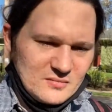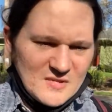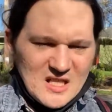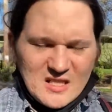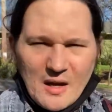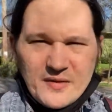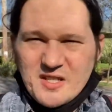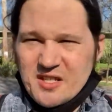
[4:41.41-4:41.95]

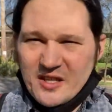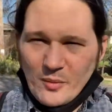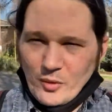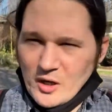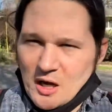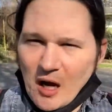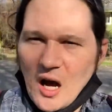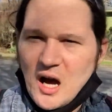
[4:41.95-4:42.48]
Because obviously they
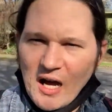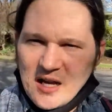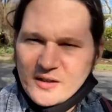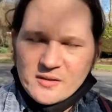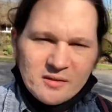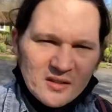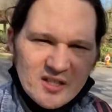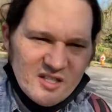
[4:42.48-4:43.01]
were caught,
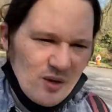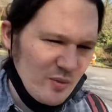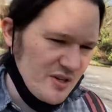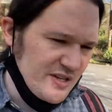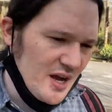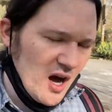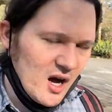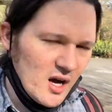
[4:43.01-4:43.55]
because they were
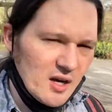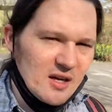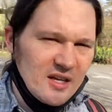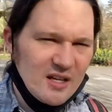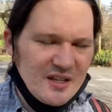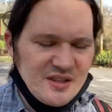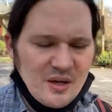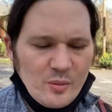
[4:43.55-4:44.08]
young
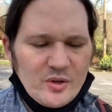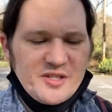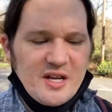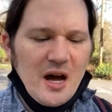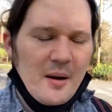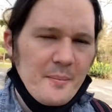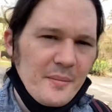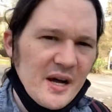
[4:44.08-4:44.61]
and they were
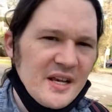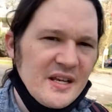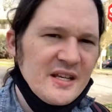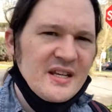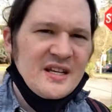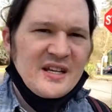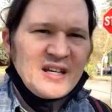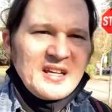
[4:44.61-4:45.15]
dumb, but
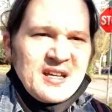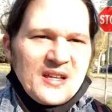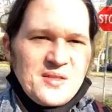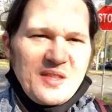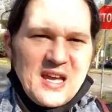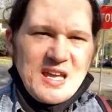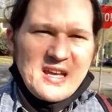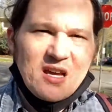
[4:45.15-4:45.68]

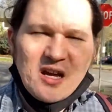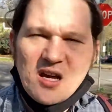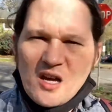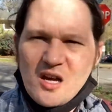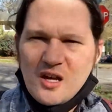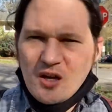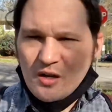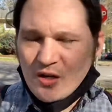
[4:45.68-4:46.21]
they
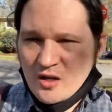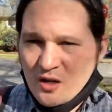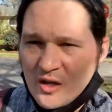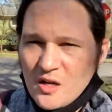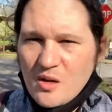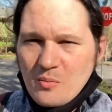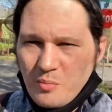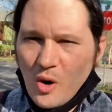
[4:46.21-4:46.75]

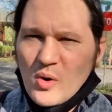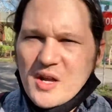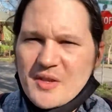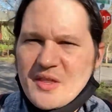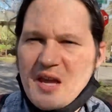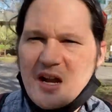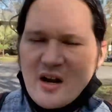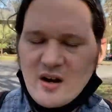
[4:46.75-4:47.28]
broke
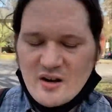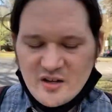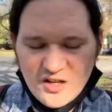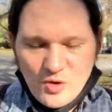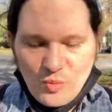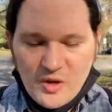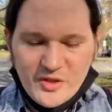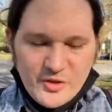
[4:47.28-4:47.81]
in there
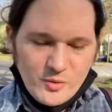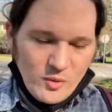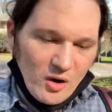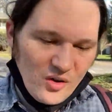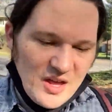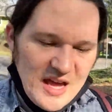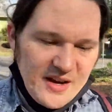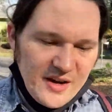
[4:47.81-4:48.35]
and went through
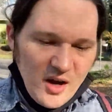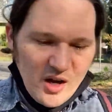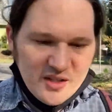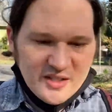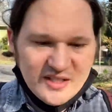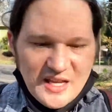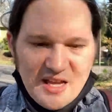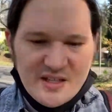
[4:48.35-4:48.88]
all that
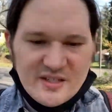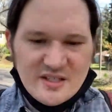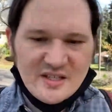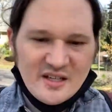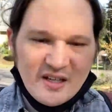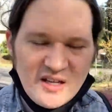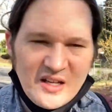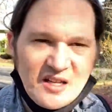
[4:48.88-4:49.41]

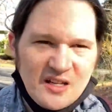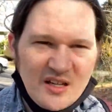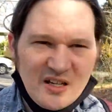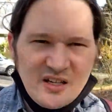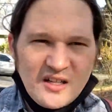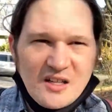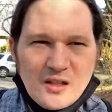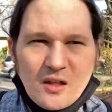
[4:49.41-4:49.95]
nonsense
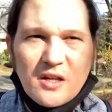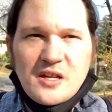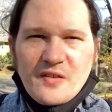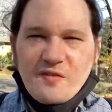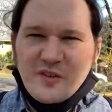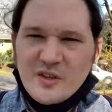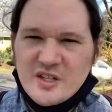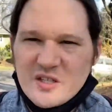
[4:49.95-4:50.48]
looking
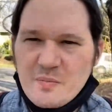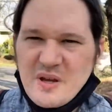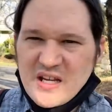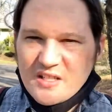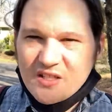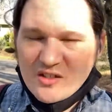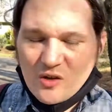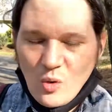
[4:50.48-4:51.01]
for this
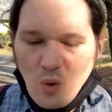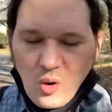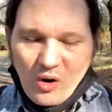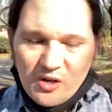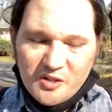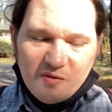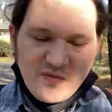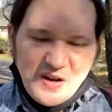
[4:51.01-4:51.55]
big
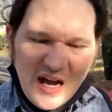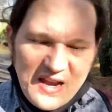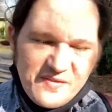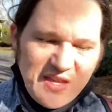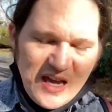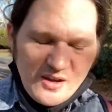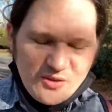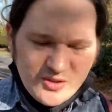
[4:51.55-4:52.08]
score,
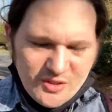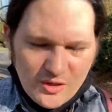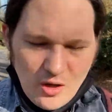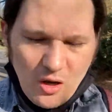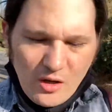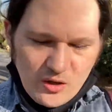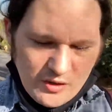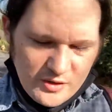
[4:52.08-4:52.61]

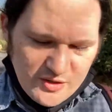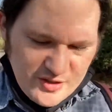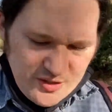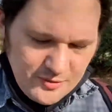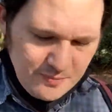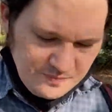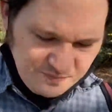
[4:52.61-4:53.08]
$5,000.